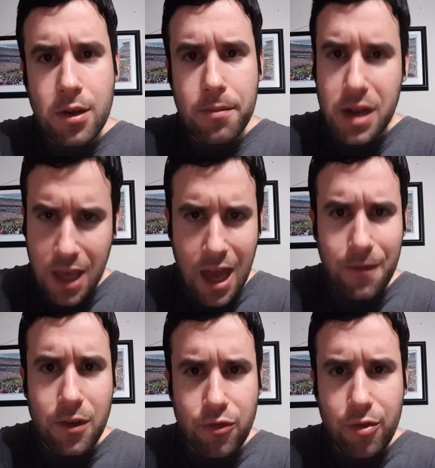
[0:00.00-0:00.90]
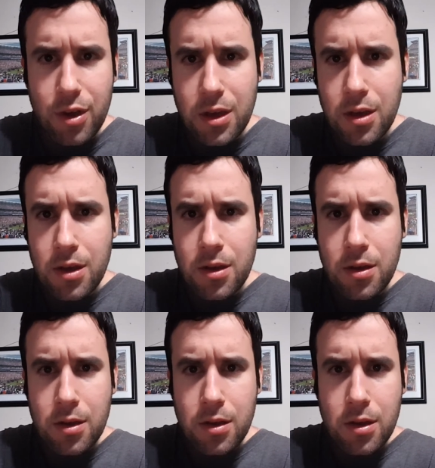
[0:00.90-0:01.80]
But a calf injury,
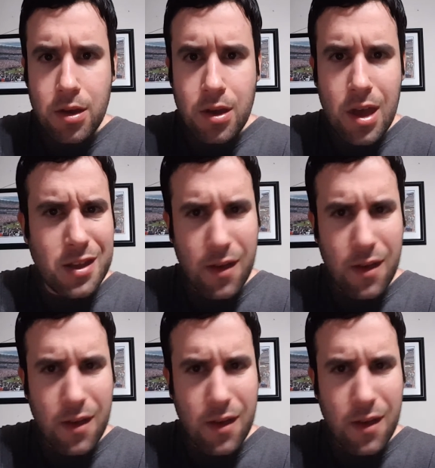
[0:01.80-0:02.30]
and